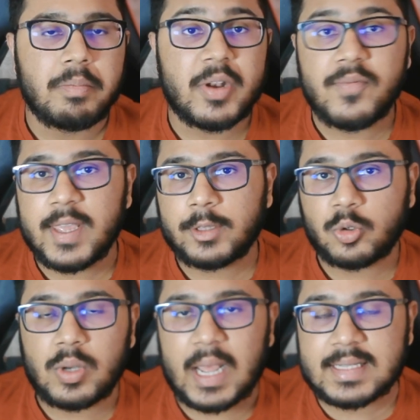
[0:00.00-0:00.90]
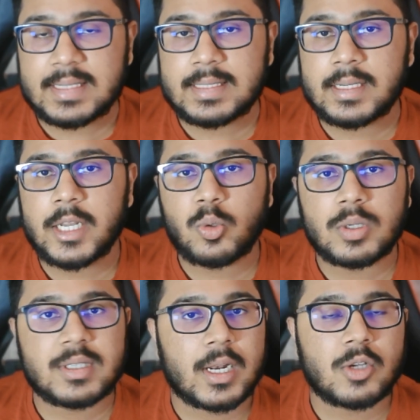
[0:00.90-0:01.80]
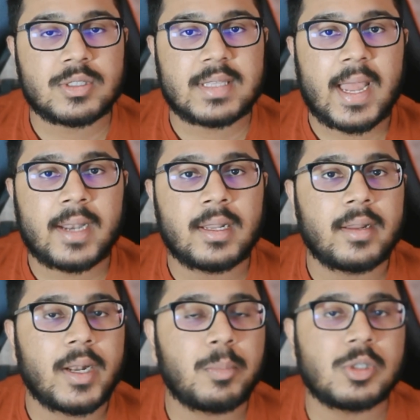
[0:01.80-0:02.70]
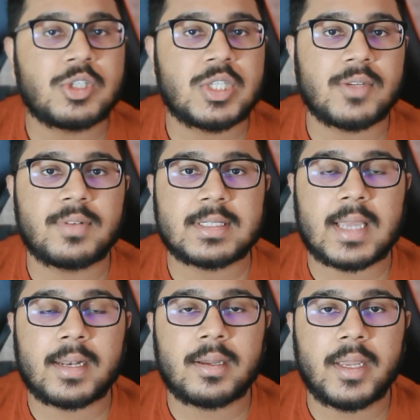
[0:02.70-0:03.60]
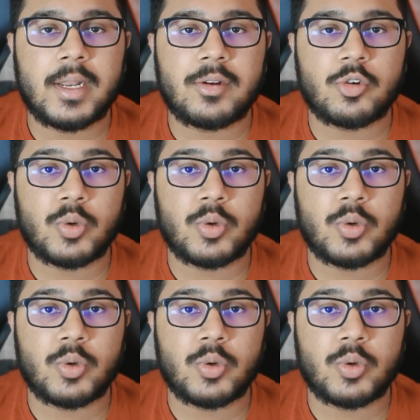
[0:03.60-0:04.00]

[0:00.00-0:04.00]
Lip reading: Midway through last season, it was announced that Red Bull's chief designer Adrian